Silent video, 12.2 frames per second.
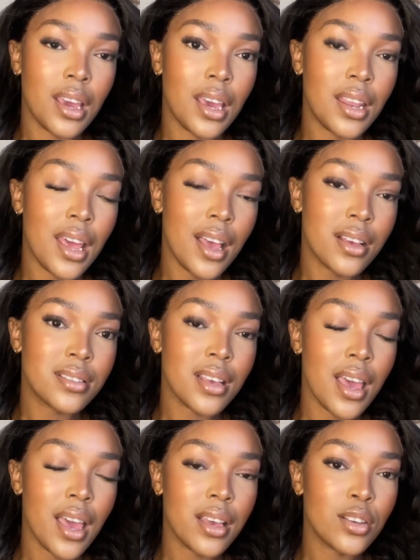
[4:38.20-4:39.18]
it has
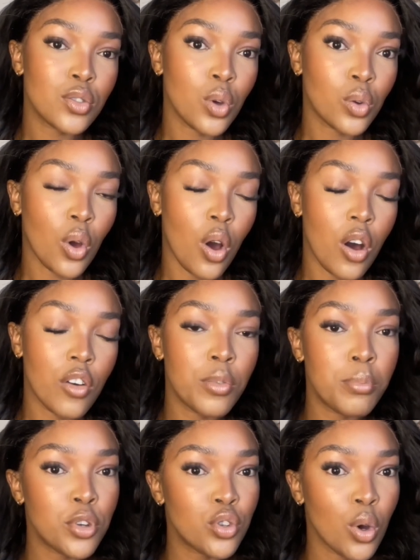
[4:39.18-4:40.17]
a sort of
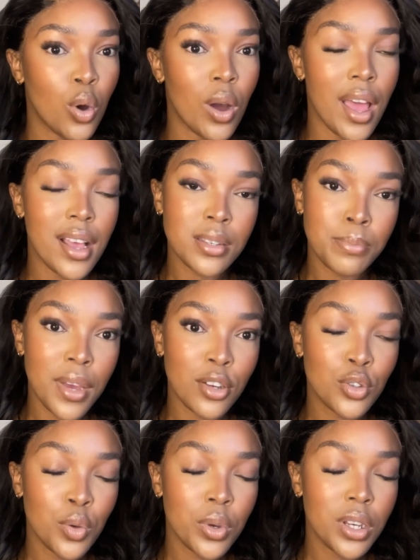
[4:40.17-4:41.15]
mature aspect
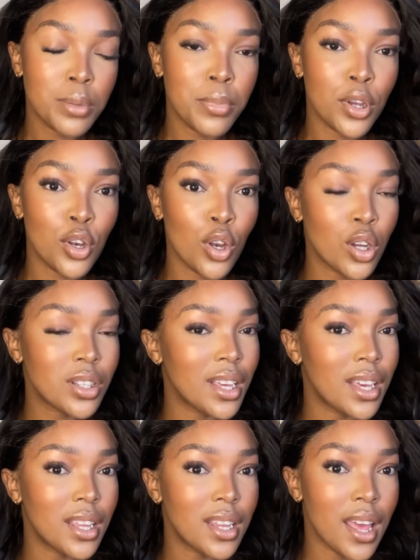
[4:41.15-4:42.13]
to it but not
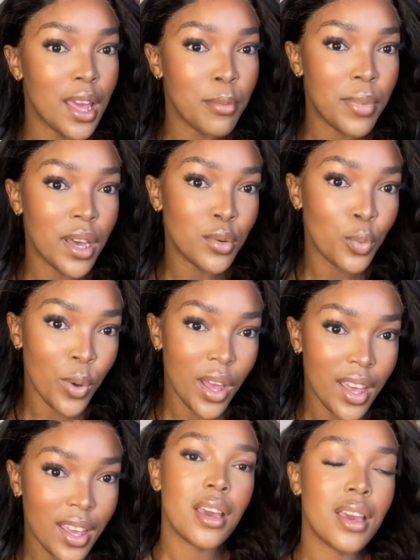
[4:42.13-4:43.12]
in a bad
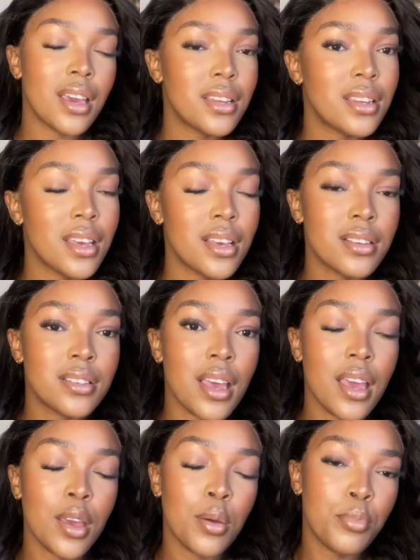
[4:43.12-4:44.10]
way it is
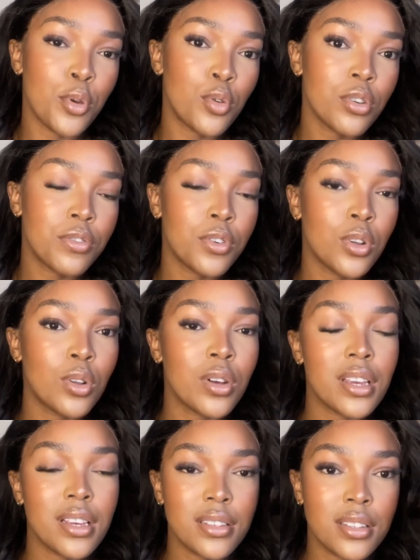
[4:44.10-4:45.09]
a beautiful
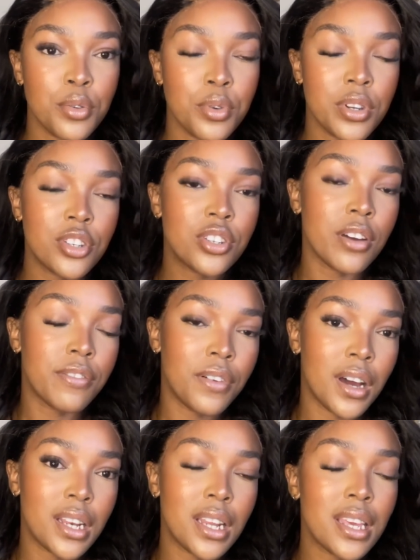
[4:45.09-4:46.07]
easy reach
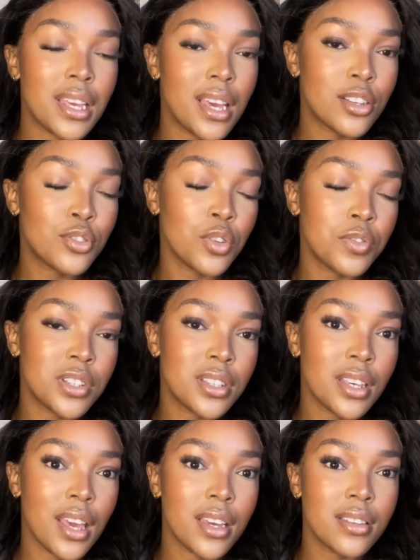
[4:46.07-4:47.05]
fun yet
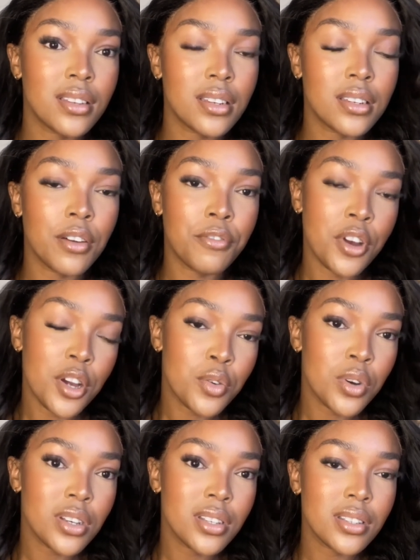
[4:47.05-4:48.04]
sophisticated
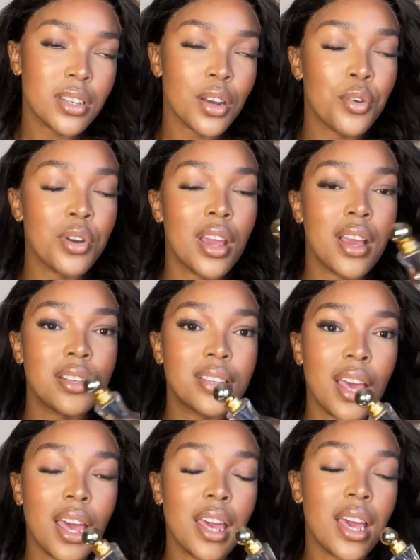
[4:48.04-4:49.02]
fragrance creates
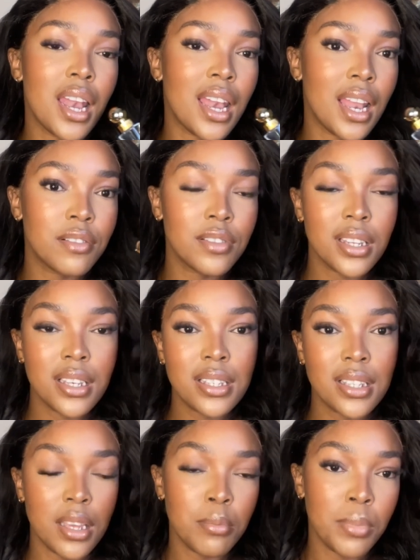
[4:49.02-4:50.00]
a lovely
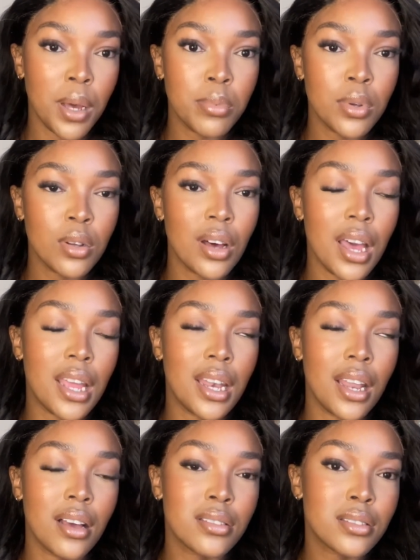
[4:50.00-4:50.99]
scent bubble and
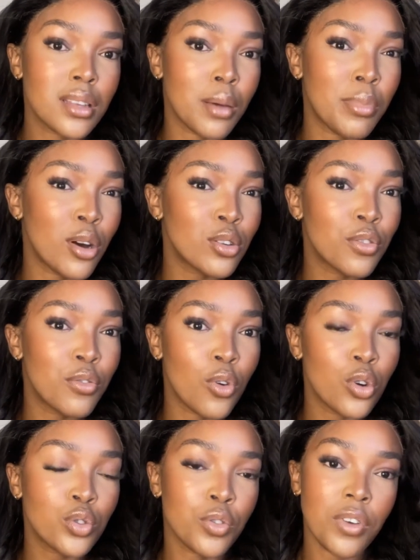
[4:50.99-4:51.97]
lasts about
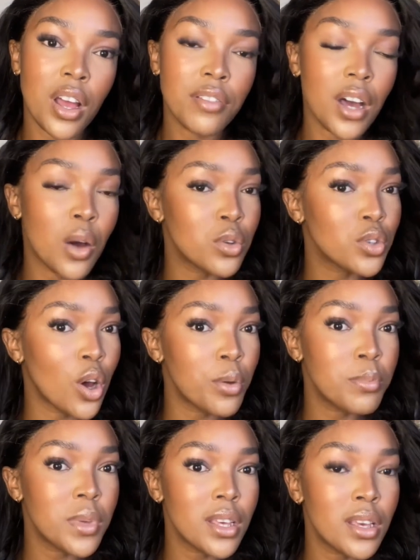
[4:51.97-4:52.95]
four to five hours on
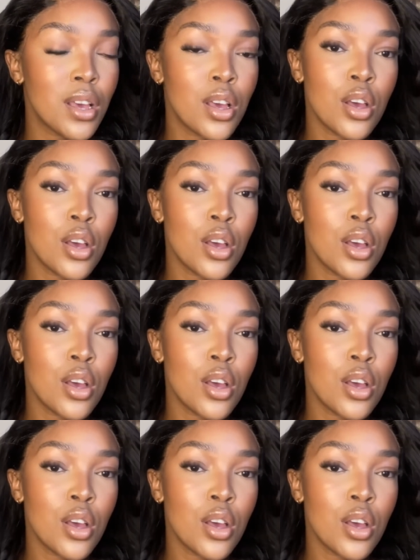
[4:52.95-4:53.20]
me